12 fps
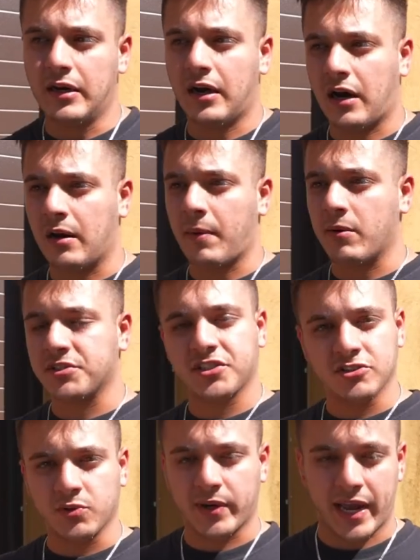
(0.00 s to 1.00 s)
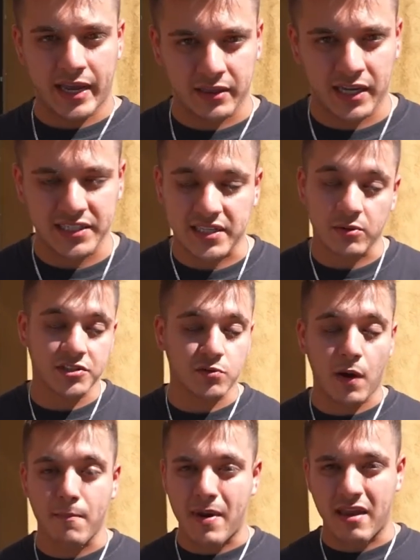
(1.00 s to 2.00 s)
I was still doing headlights. That was still
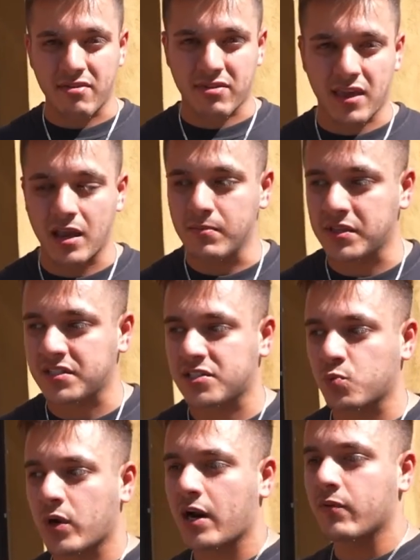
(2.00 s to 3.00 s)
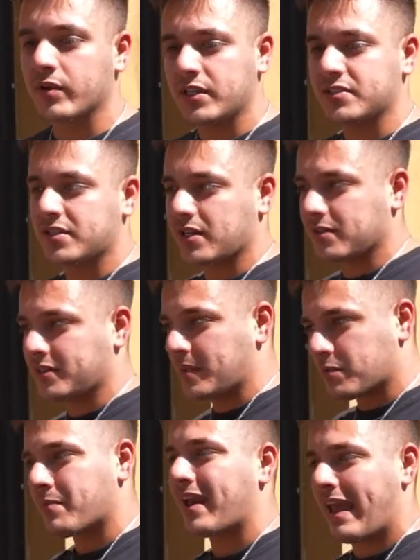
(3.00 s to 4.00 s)
my main thing, but this is where I really
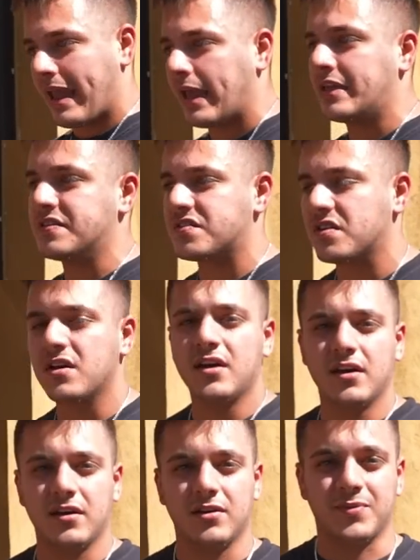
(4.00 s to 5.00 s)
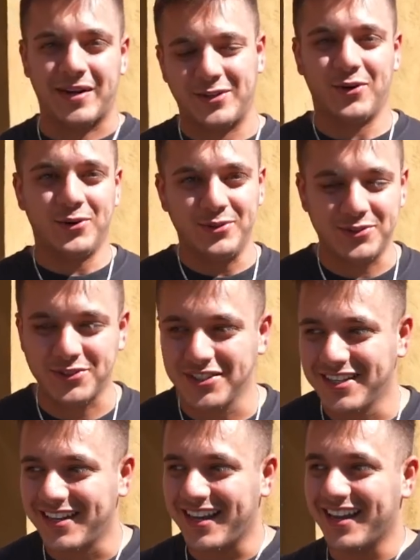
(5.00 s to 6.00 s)
dipped my toes
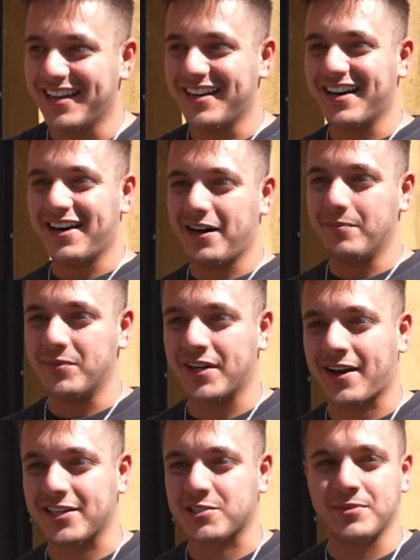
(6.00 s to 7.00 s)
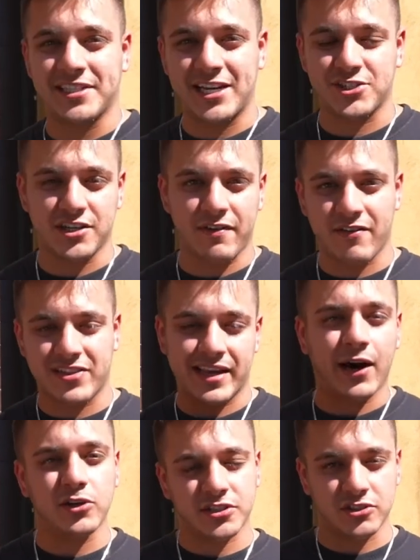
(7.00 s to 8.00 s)
in the customization of everything
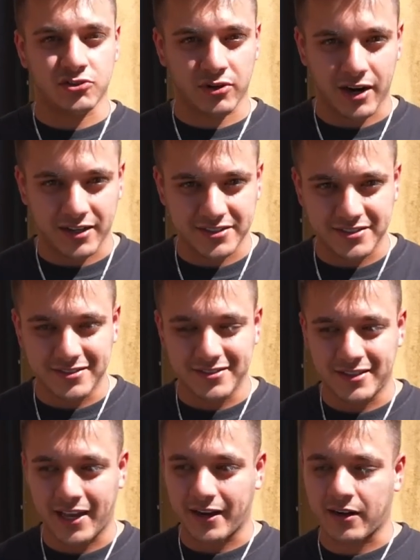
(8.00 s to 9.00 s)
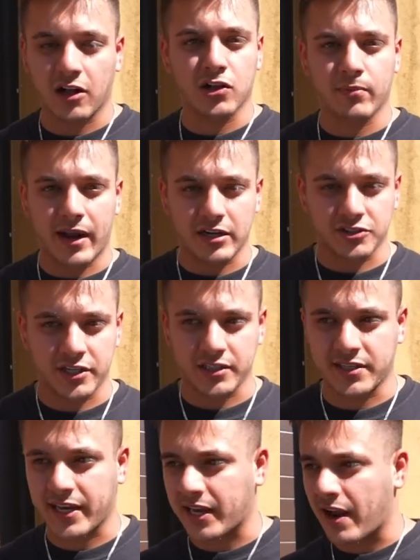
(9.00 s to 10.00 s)
else on trucks, and color matching,
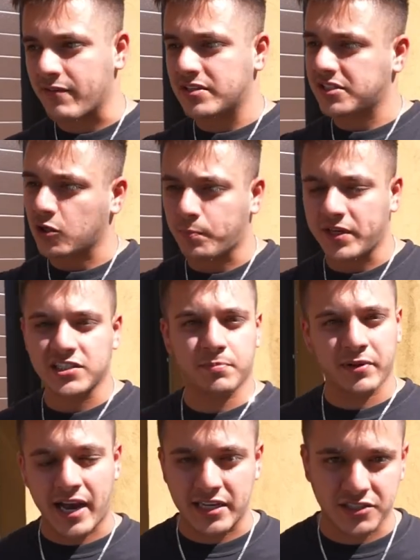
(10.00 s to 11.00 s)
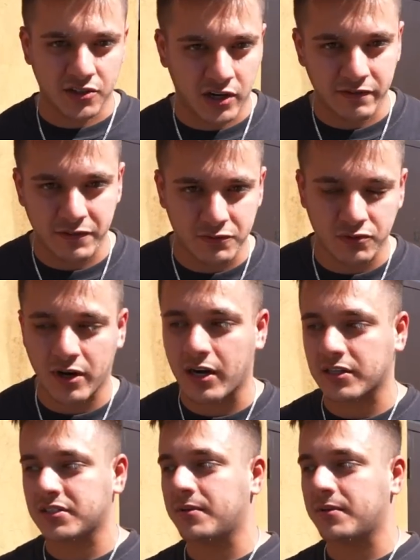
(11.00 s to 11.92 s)
taking every single piece of plastic off of trucks.